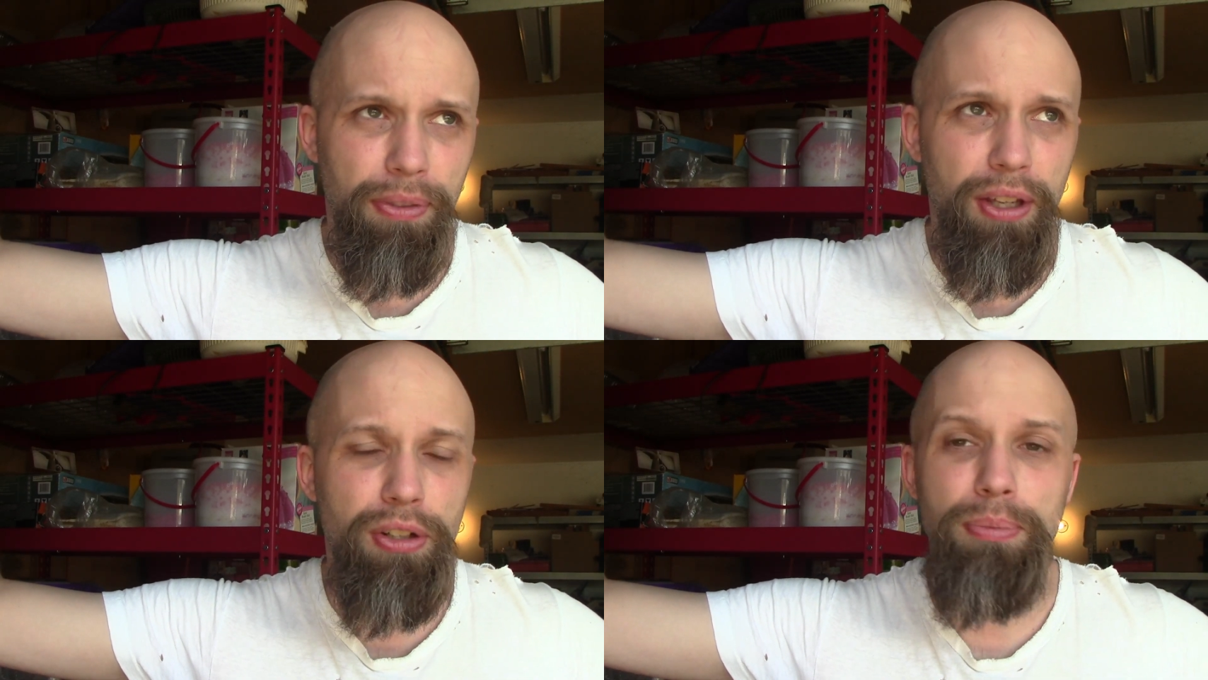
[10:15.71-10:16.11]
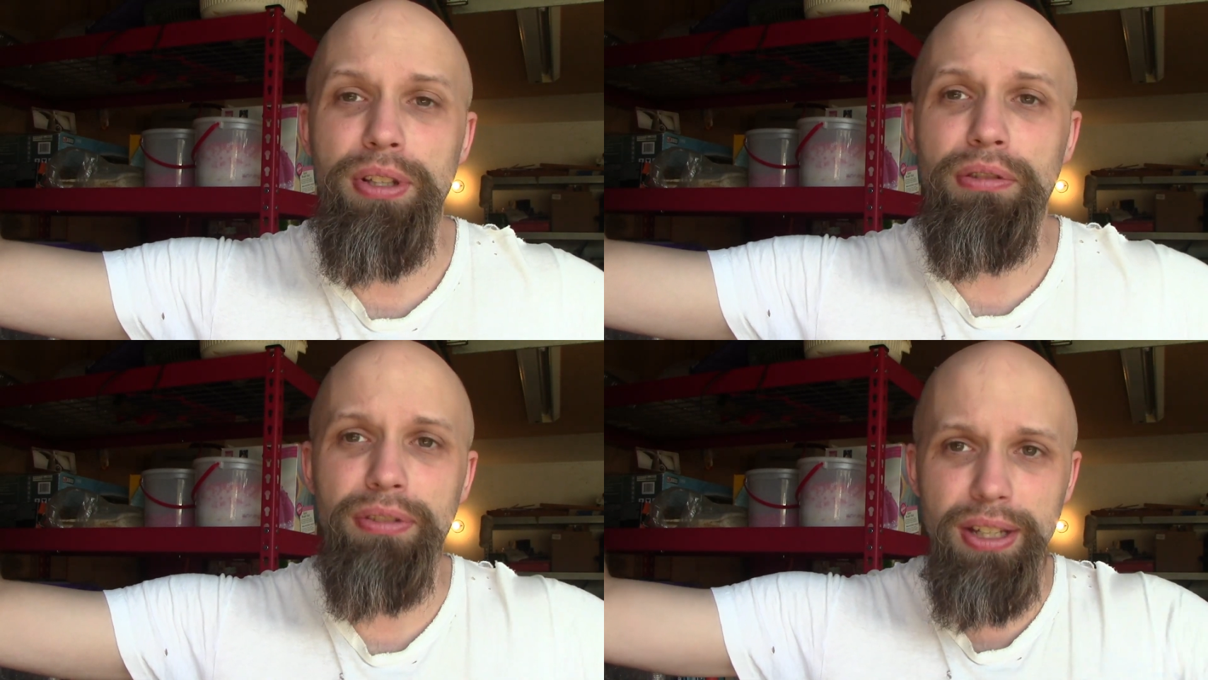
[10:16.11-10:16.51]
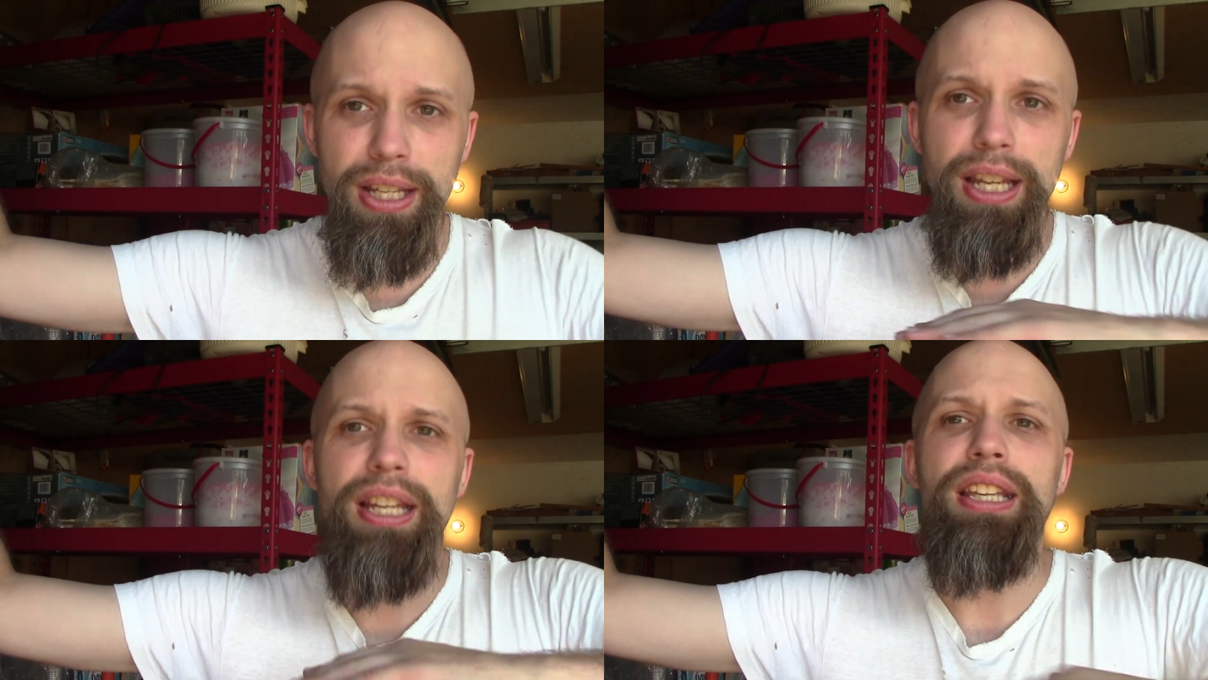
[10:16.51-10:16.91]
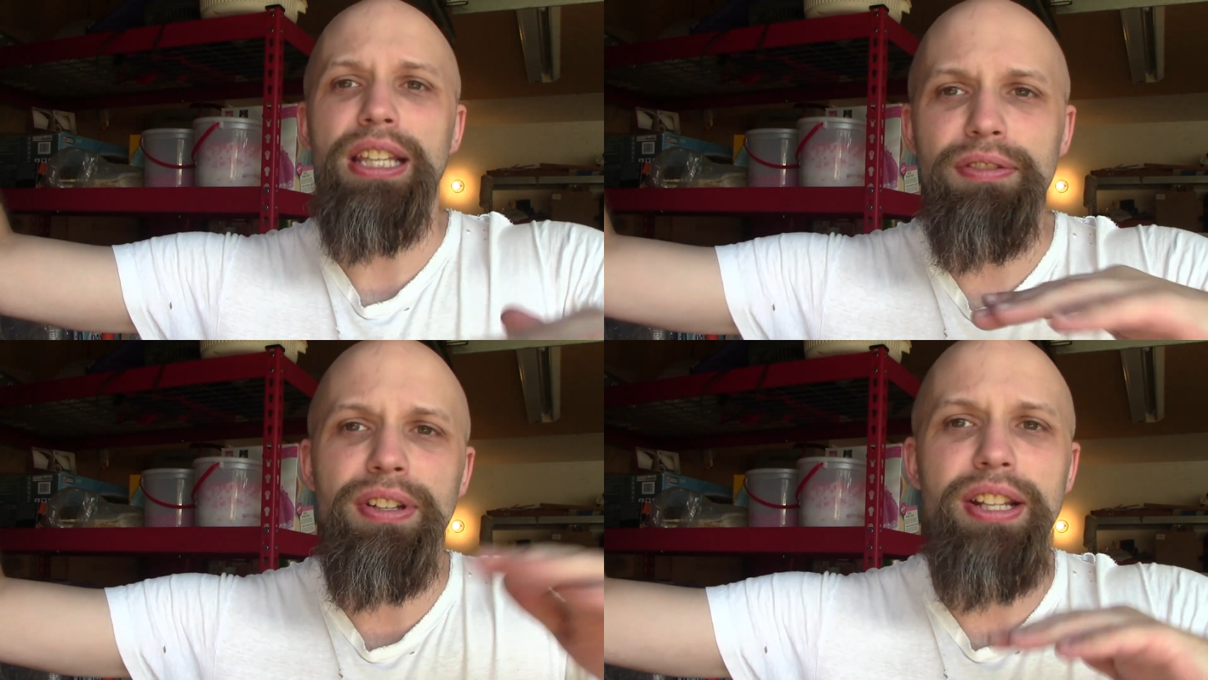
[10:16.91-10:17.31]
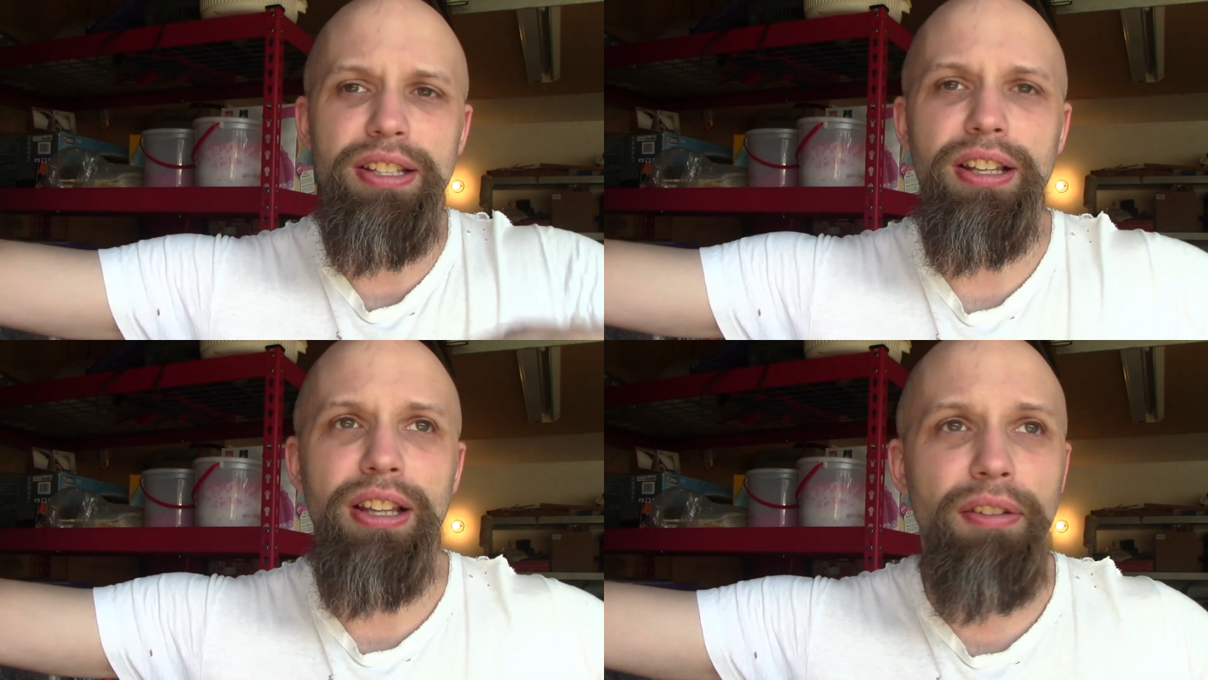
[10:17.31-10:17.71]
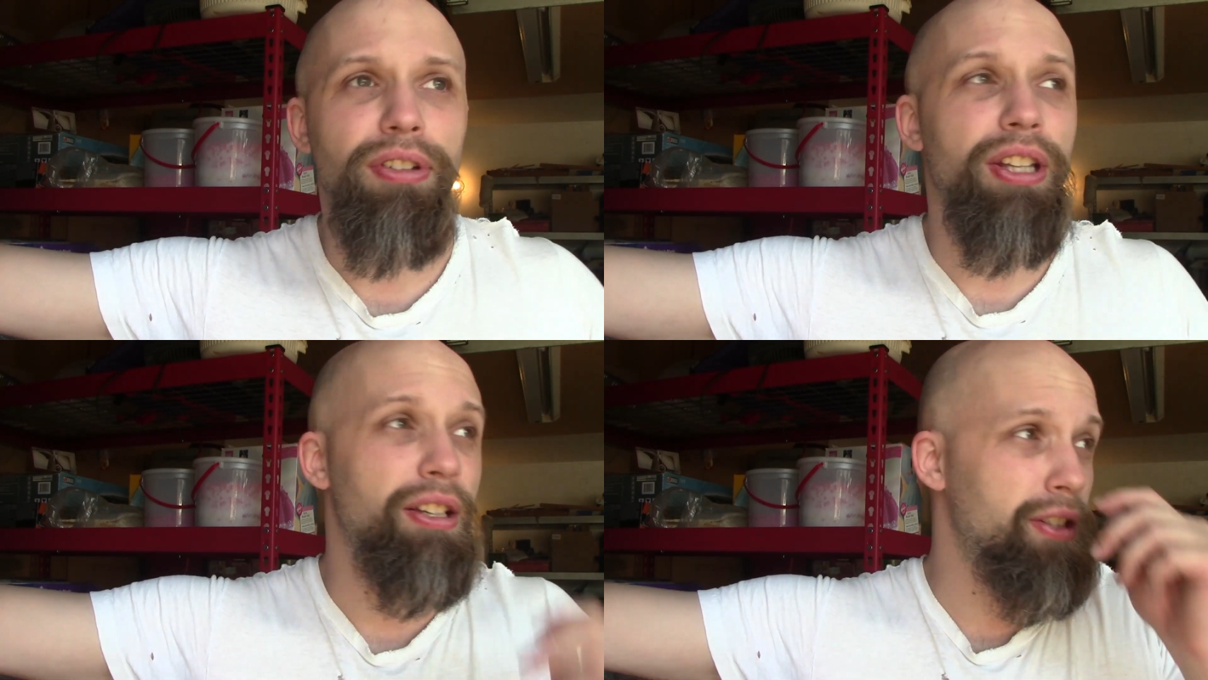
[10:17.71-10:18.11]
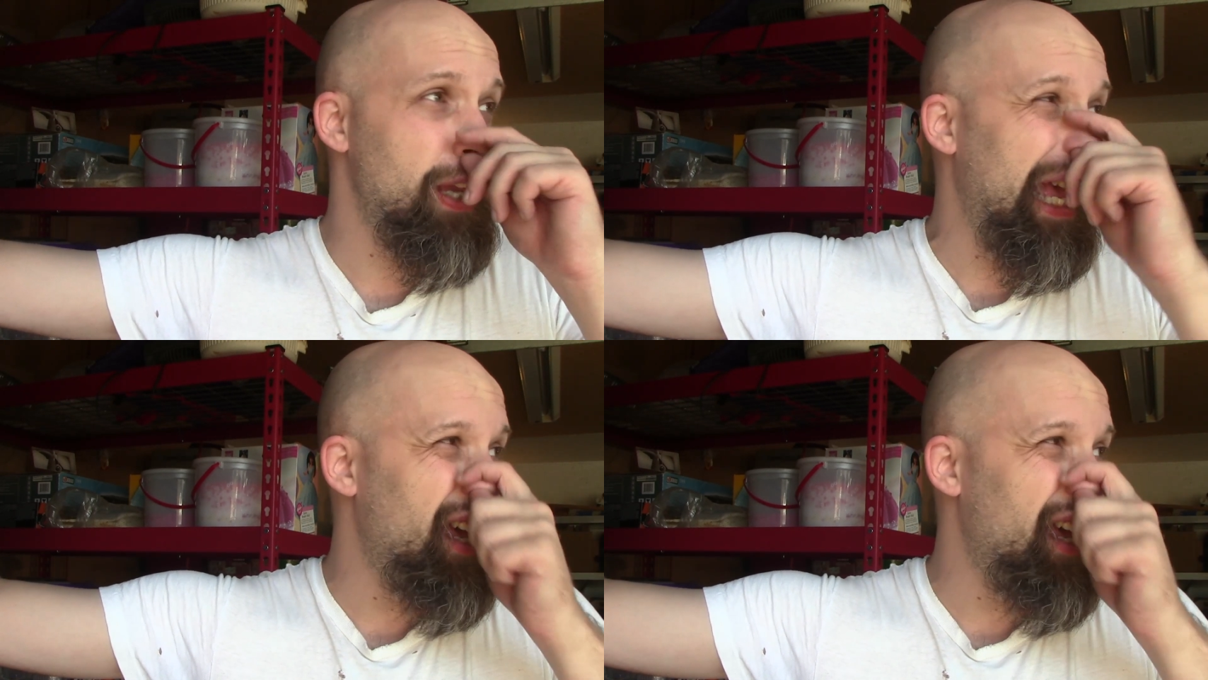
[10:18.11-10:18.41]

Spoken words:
in terms of evenness and levelness,